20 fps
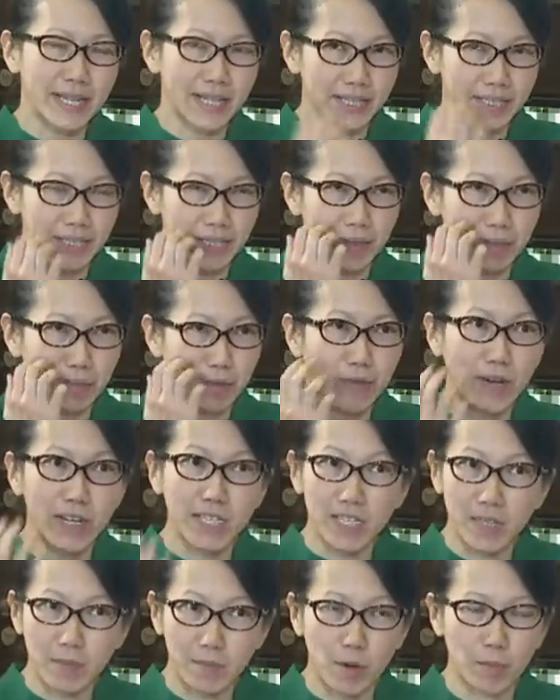has uh,
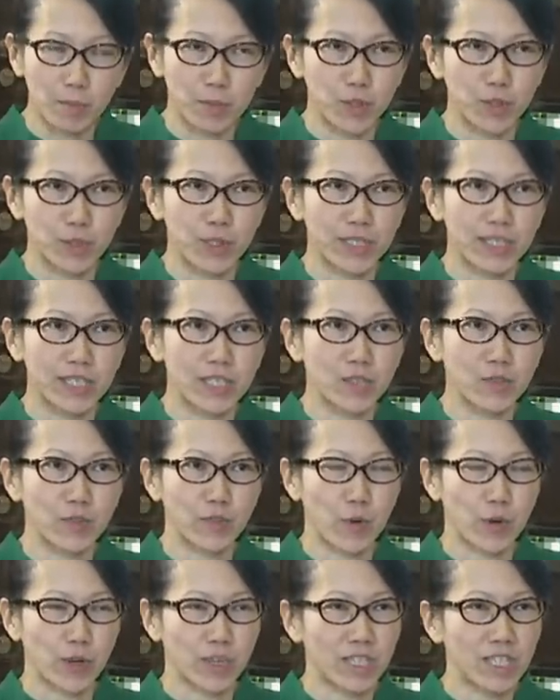provided some opportunities
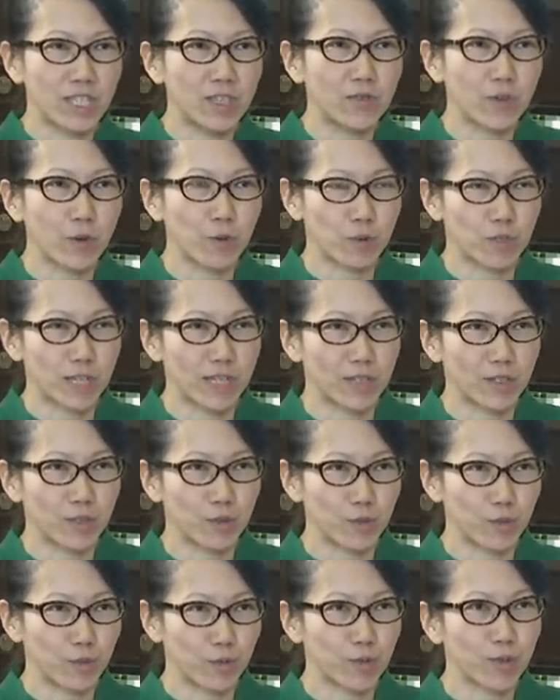for e-voting
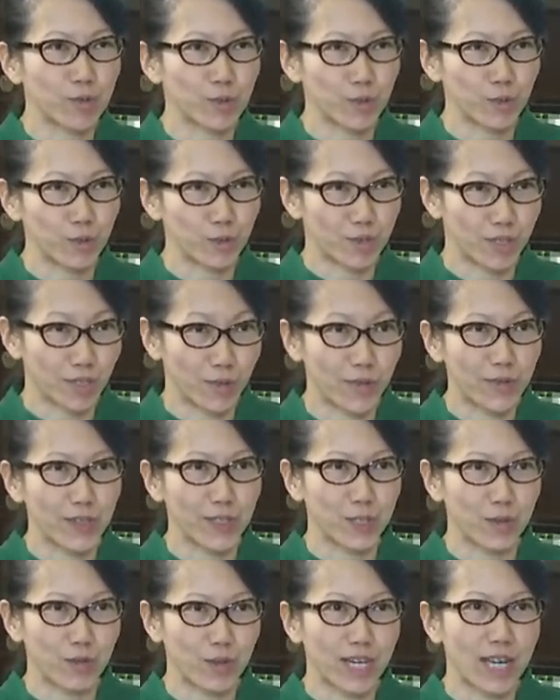to to
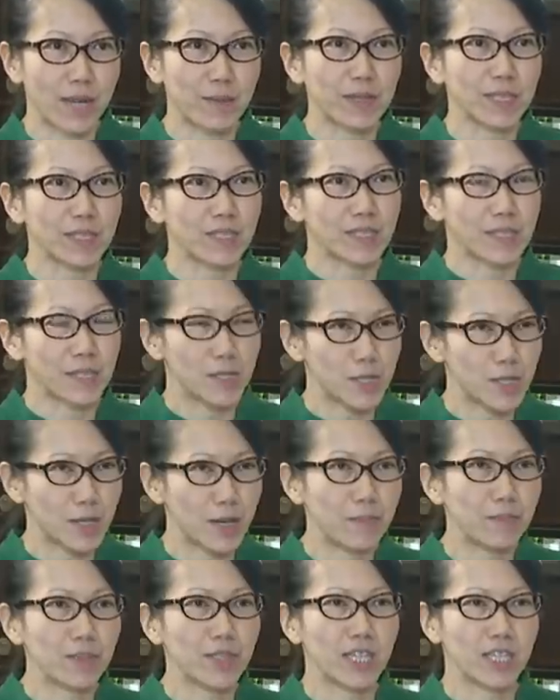surface. Right. I mean, since
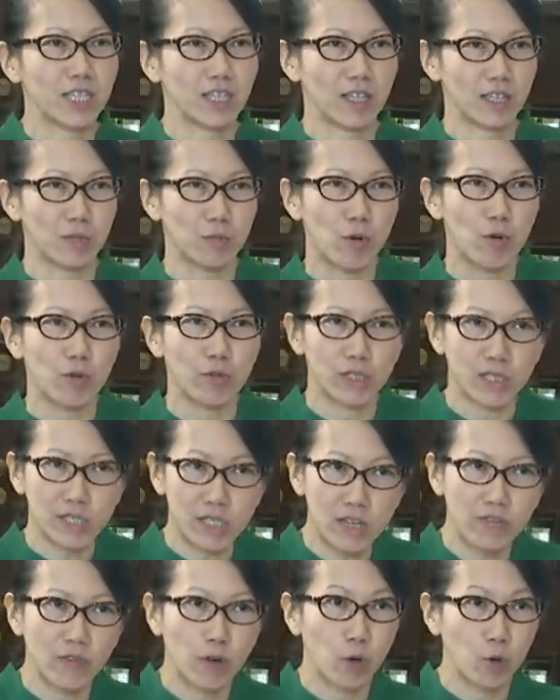um, it, it's more
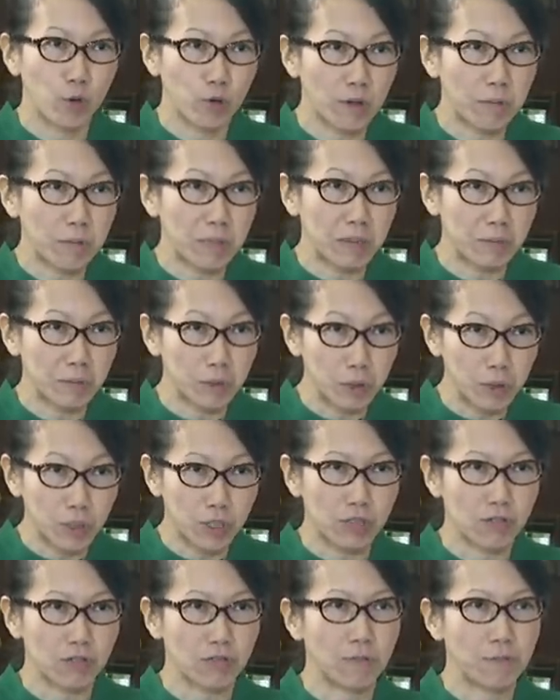risky for older people
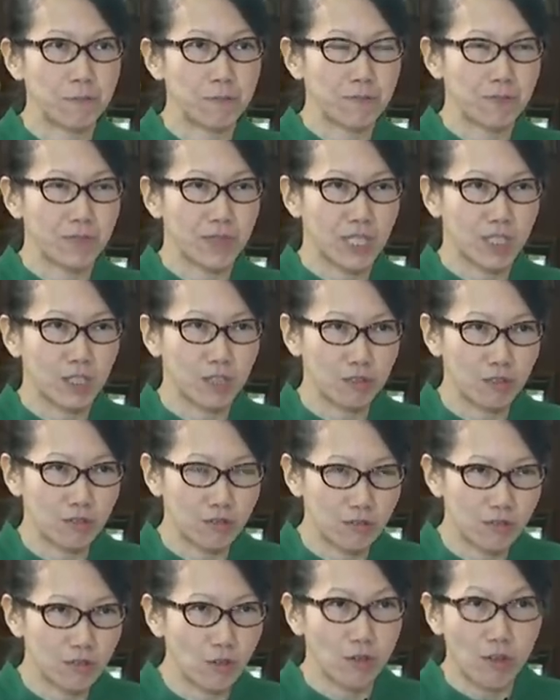to
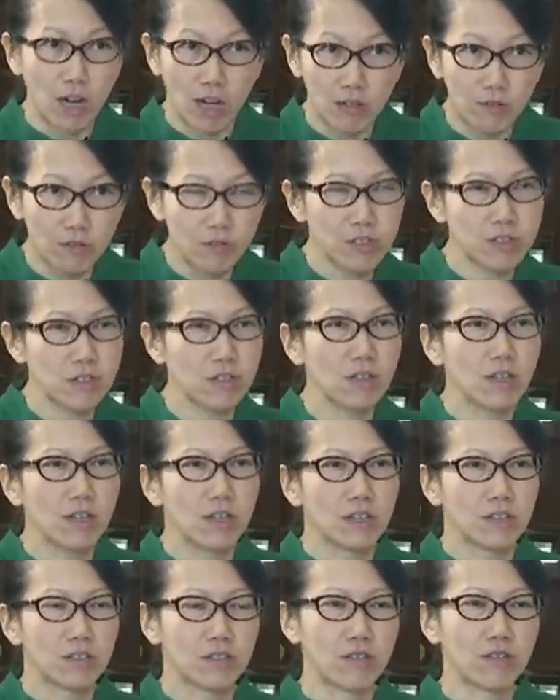to go out,
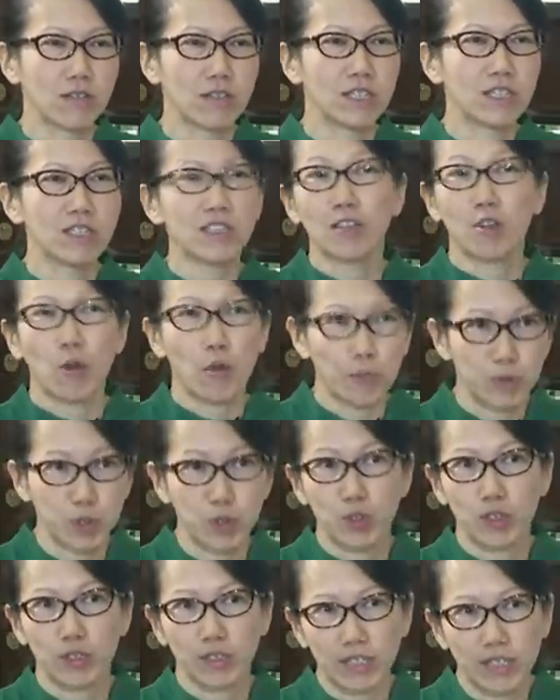so it is an
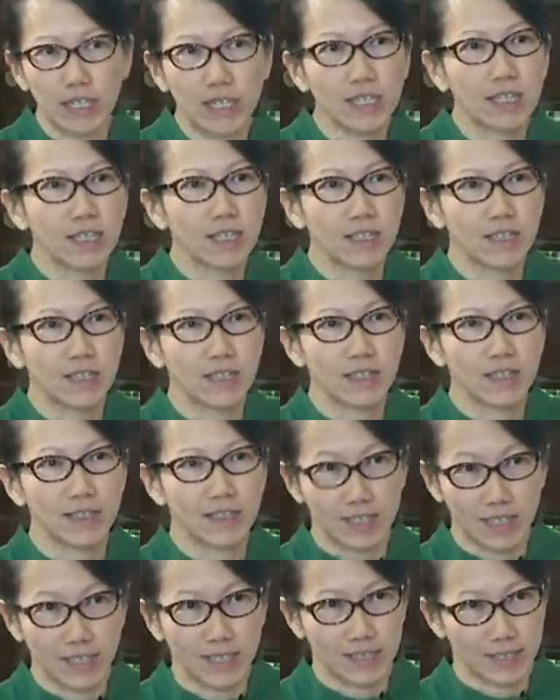opportunity.
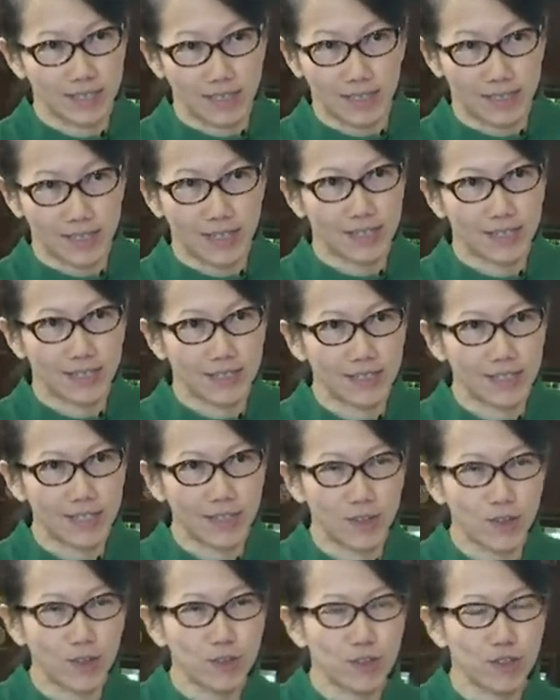Is is, is that is
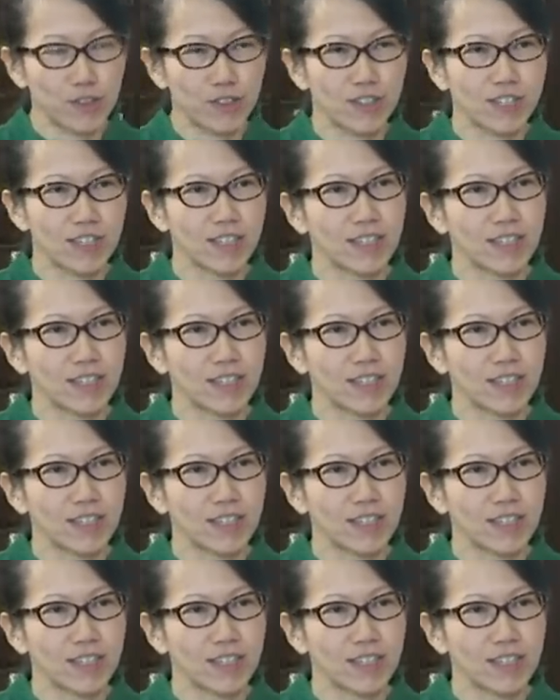that not?